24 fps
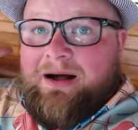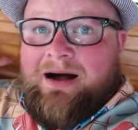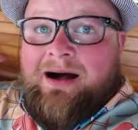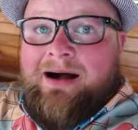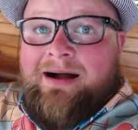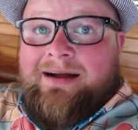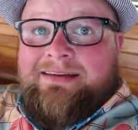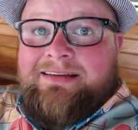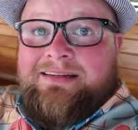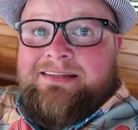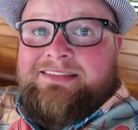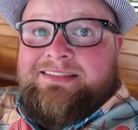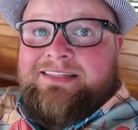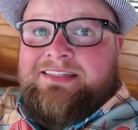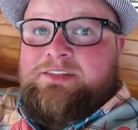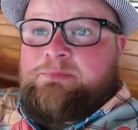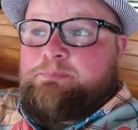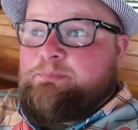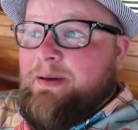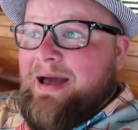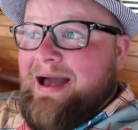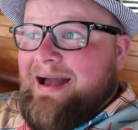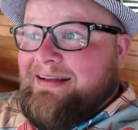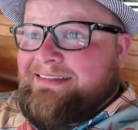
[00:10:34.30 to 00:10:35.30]
behind us is
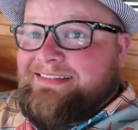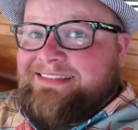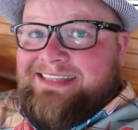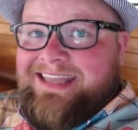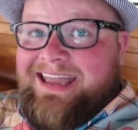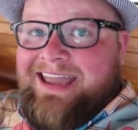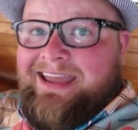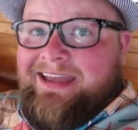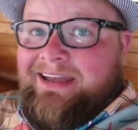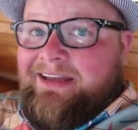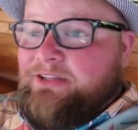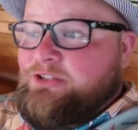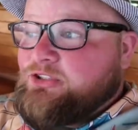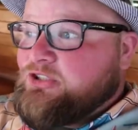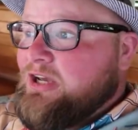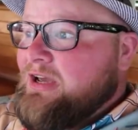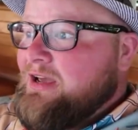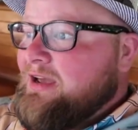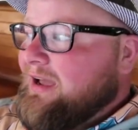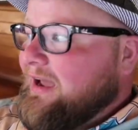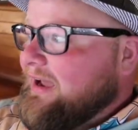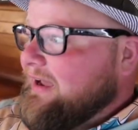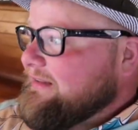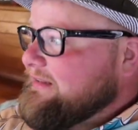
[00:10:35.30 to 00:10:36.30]
backstage
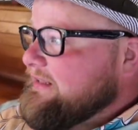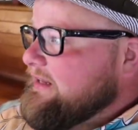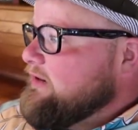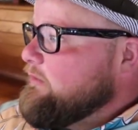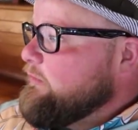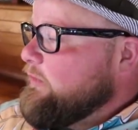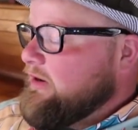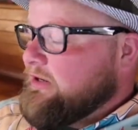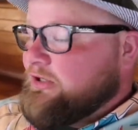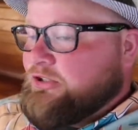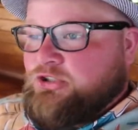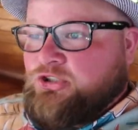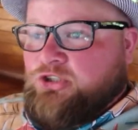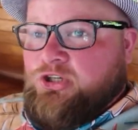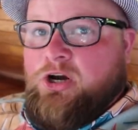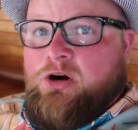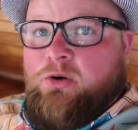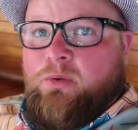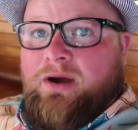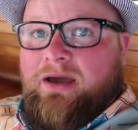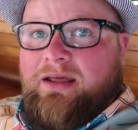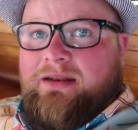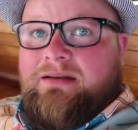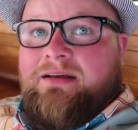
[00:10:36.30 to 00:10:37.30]
and they don't want to
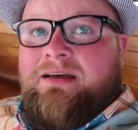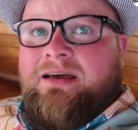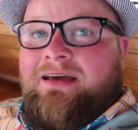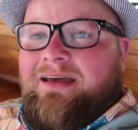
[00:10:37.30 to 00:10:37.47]
show it.